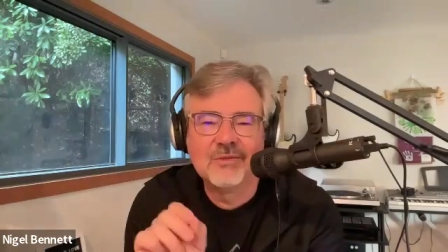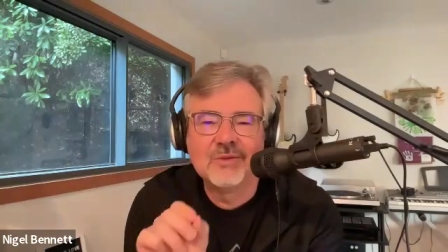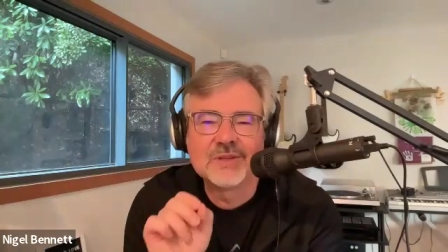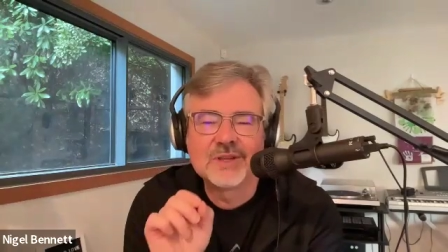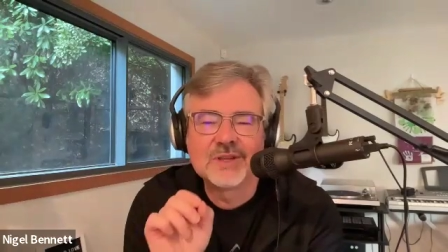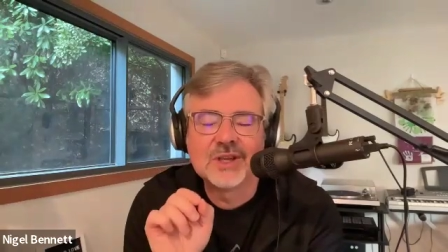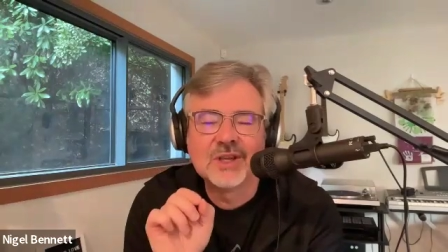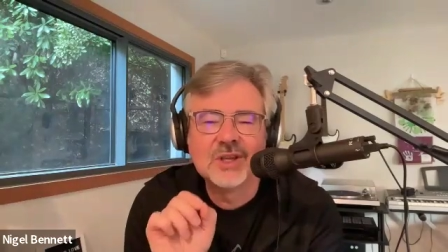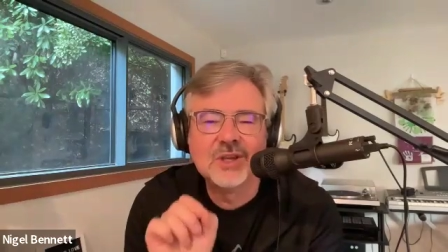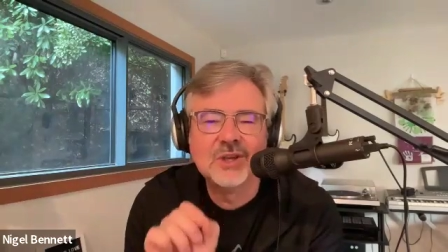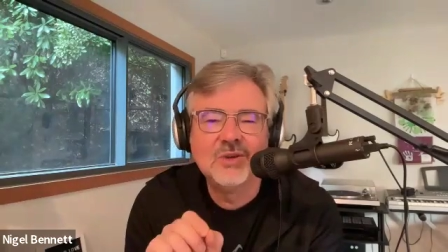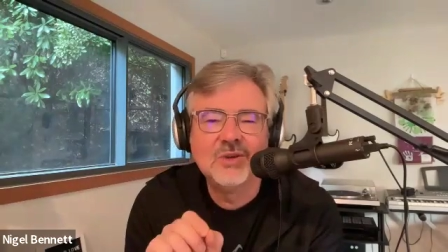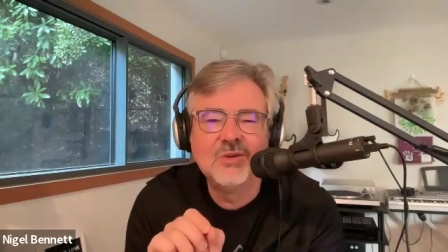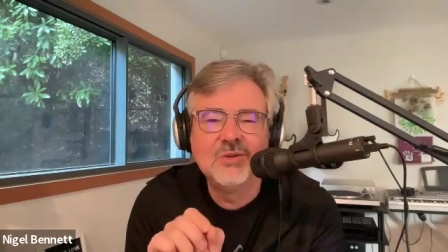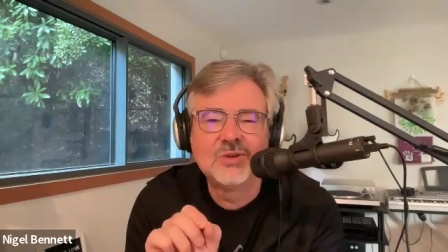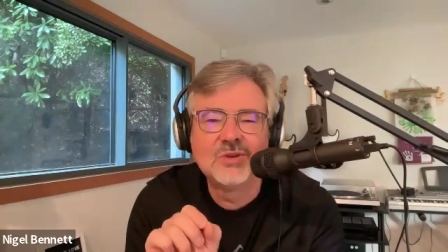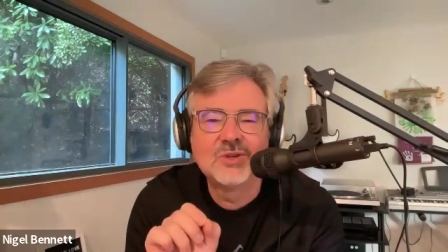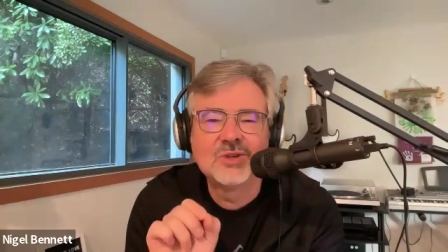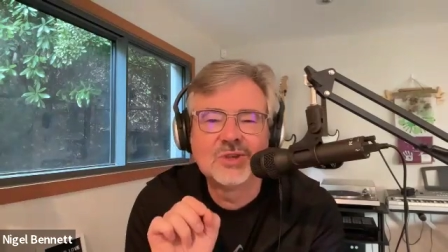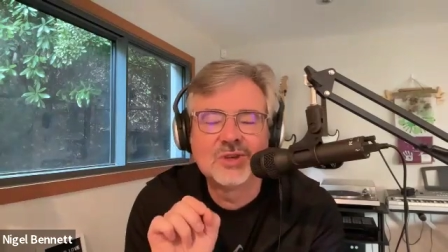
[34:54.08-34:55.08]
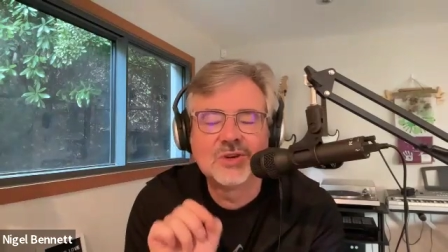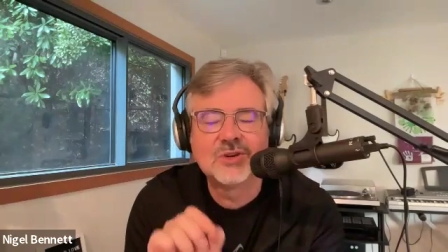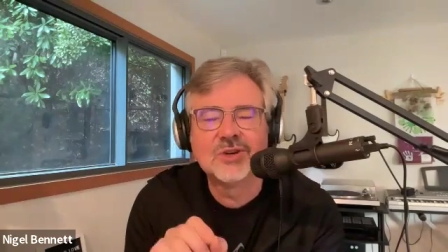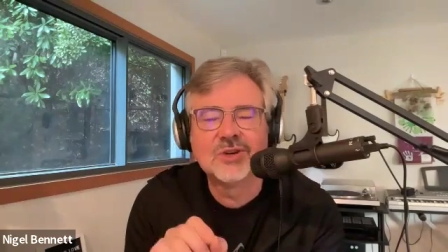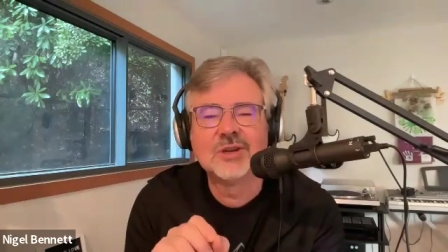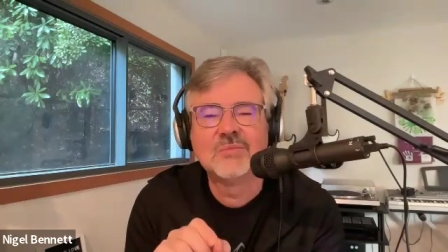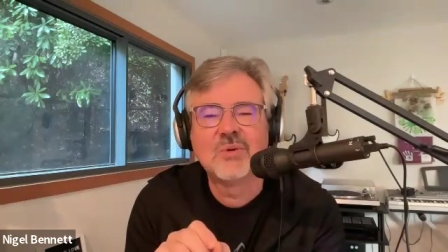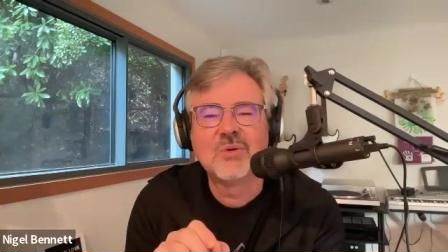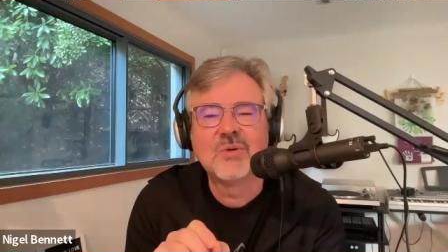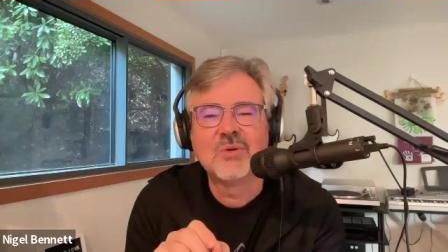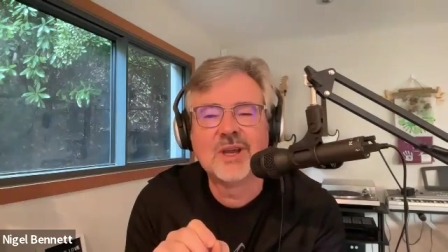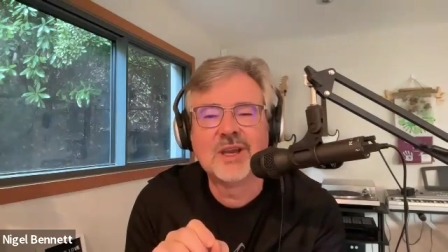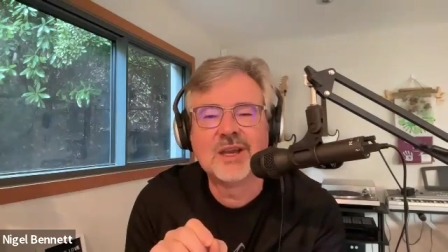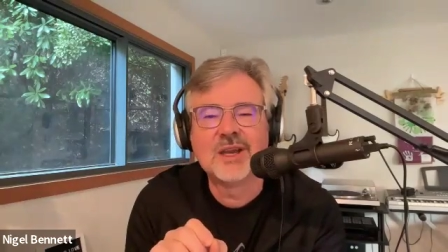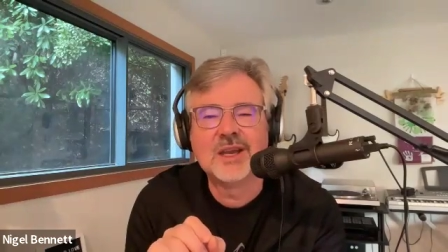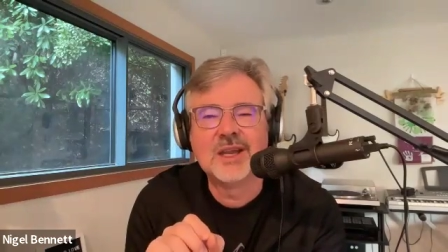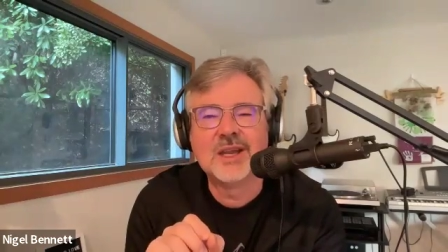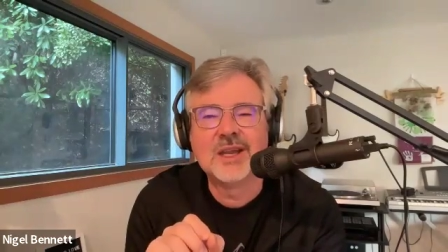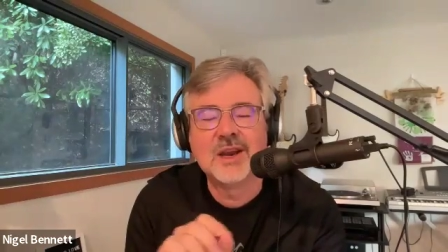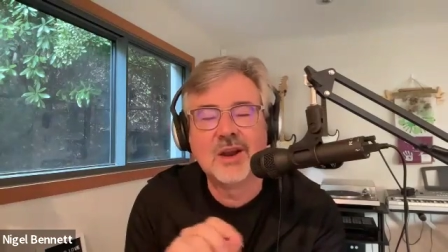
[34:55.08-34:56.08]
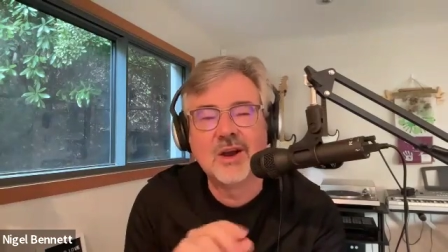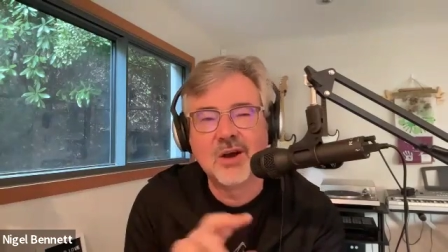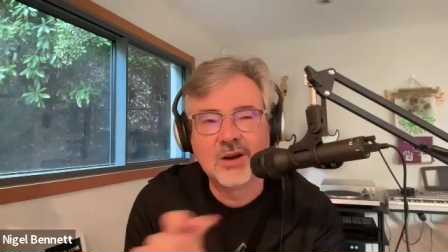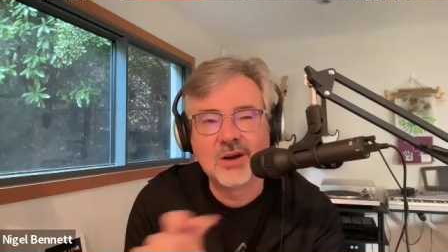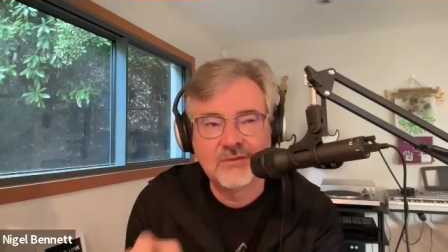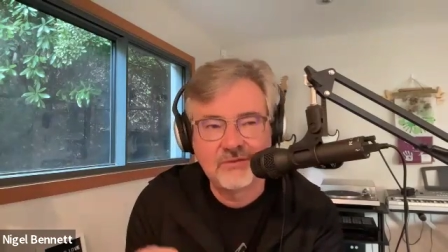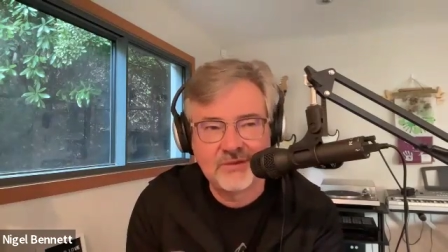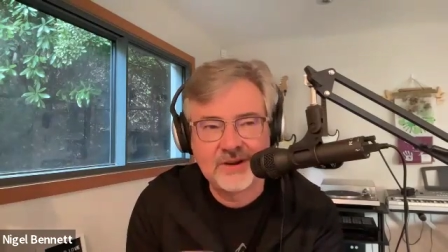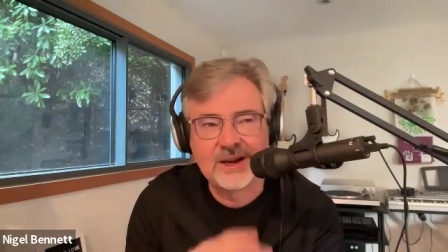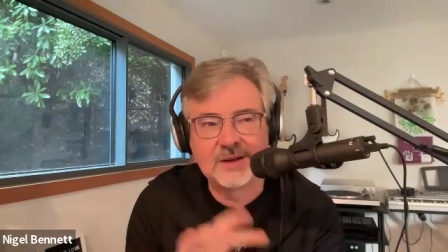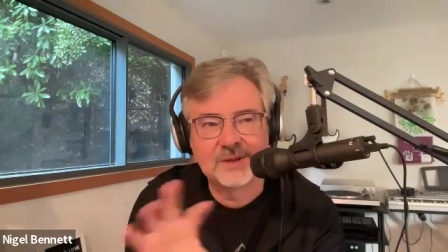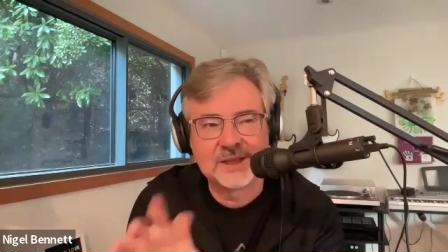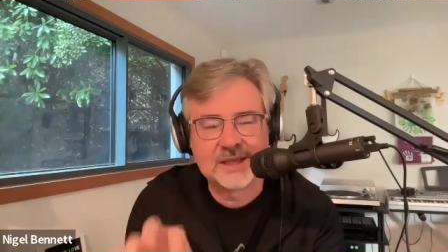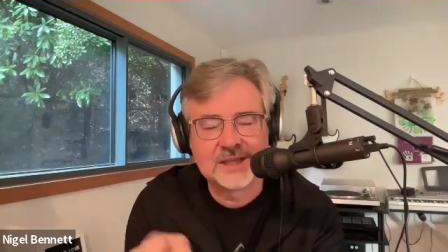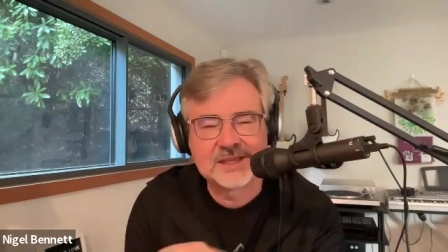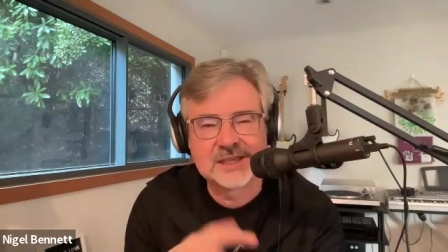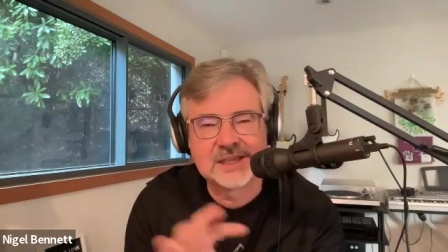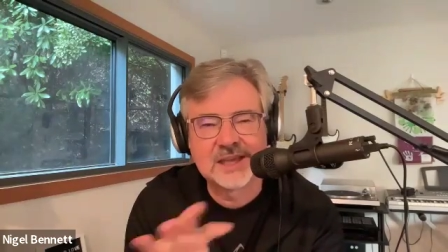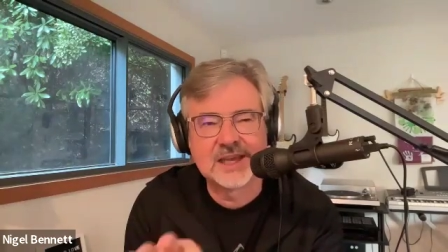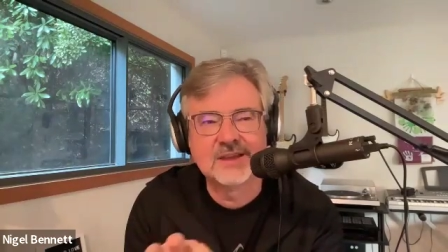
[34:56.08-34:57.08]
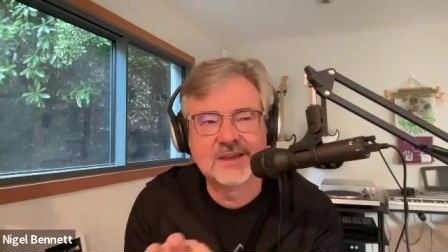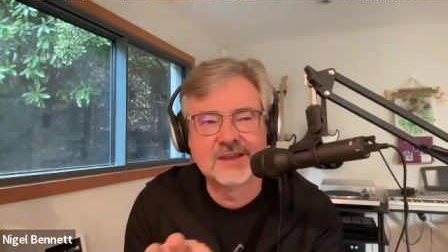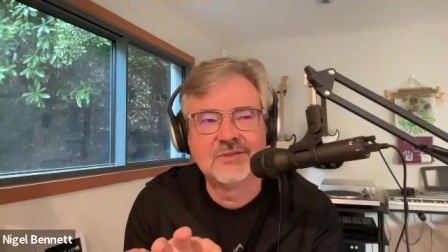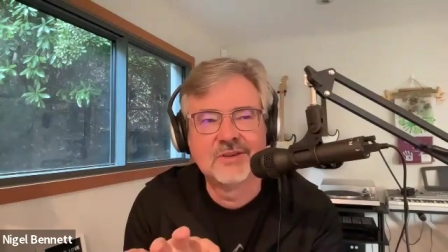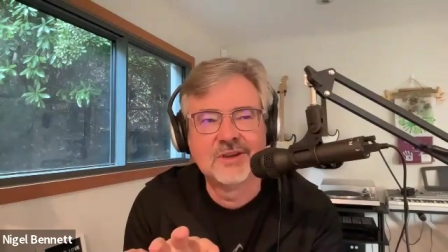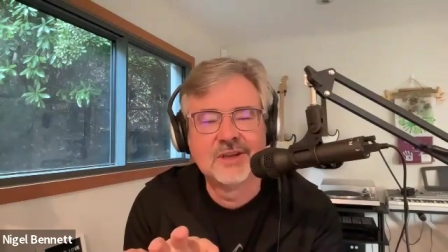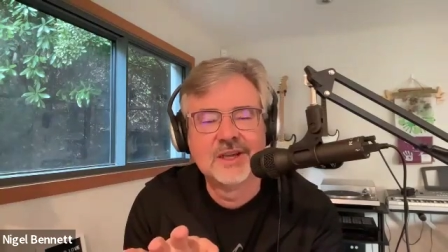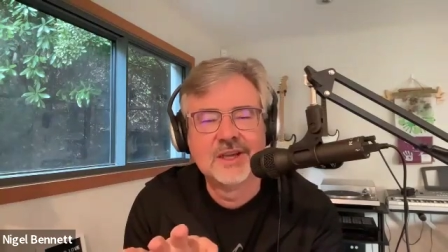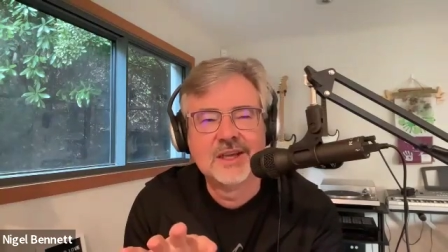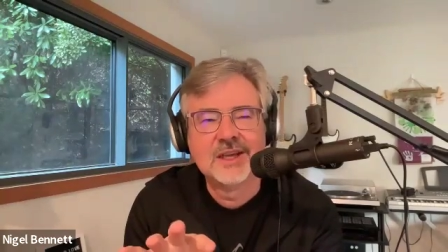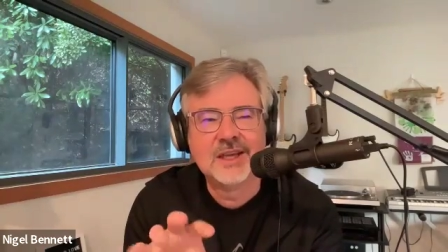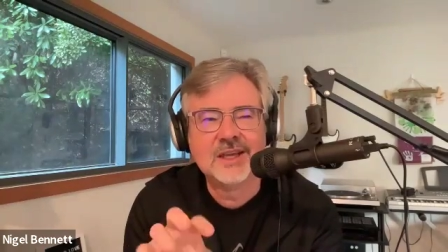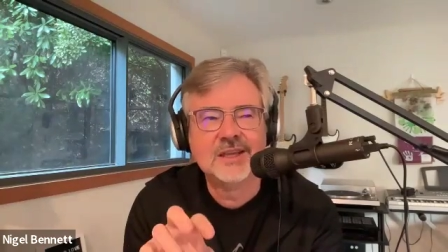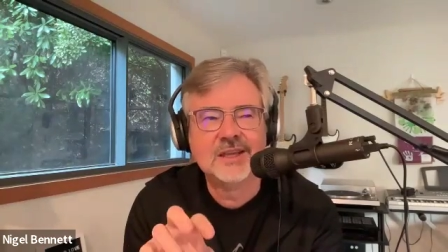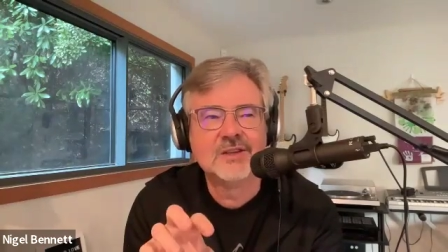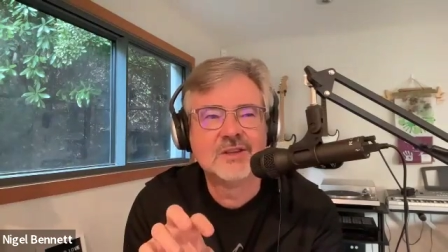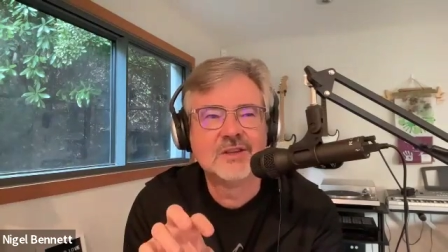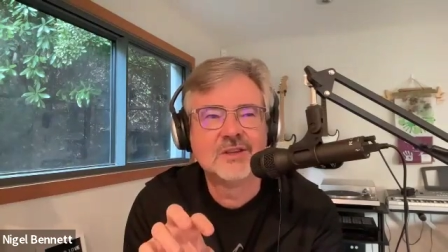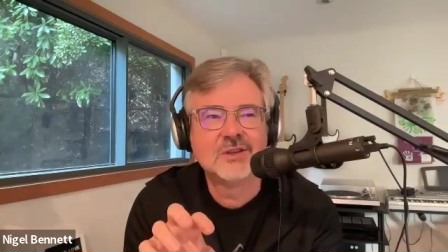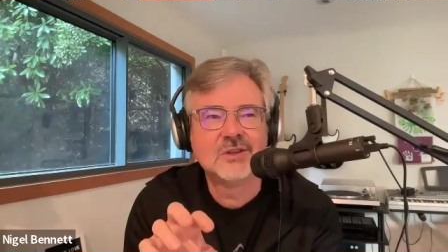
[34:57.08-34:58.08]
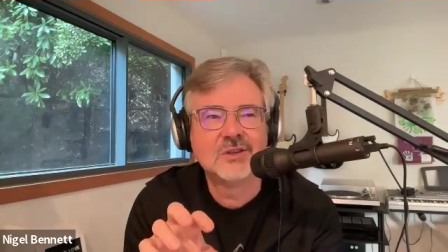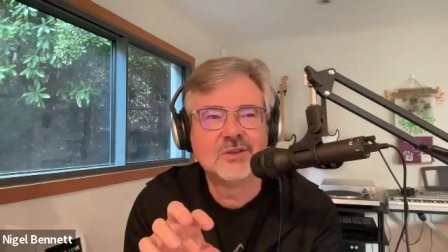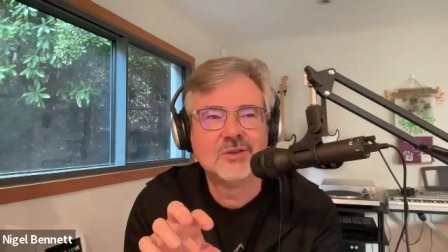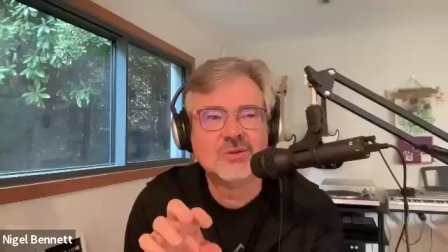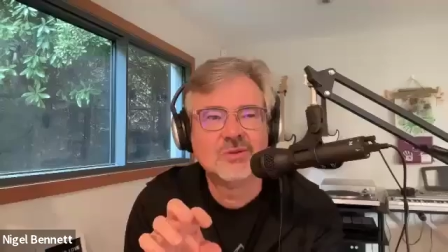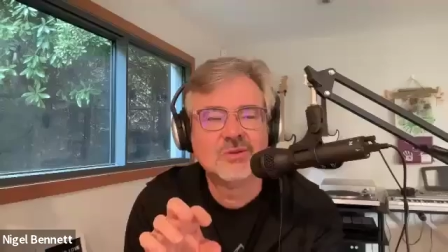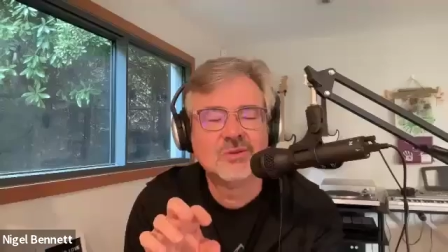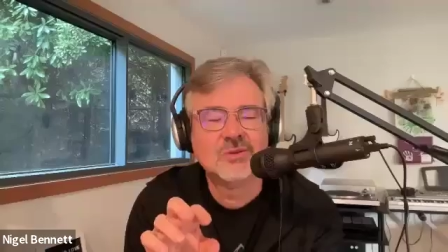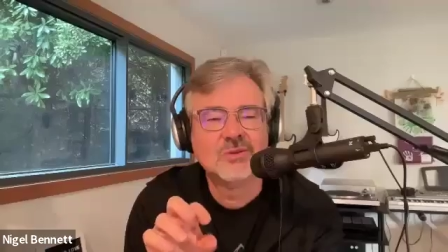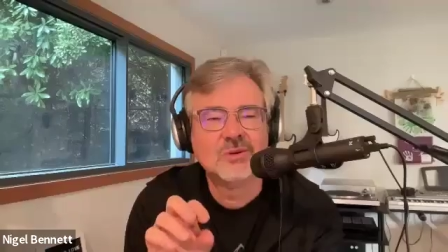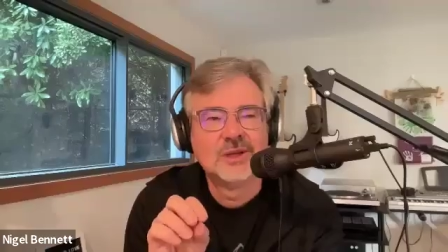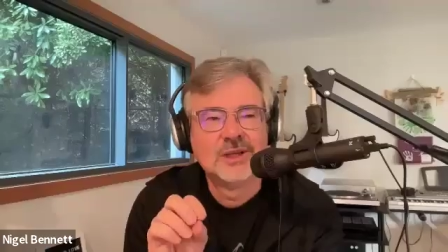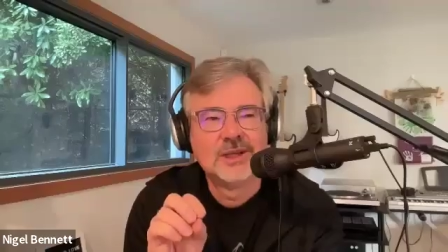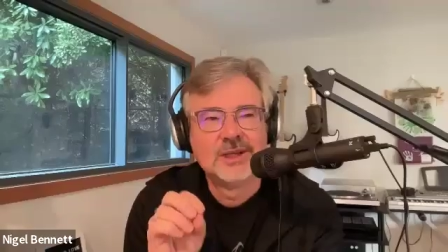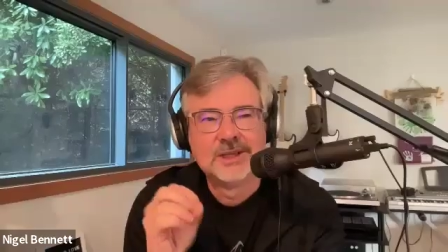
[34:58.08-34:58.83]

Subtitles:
was a huge turning point in our family's life into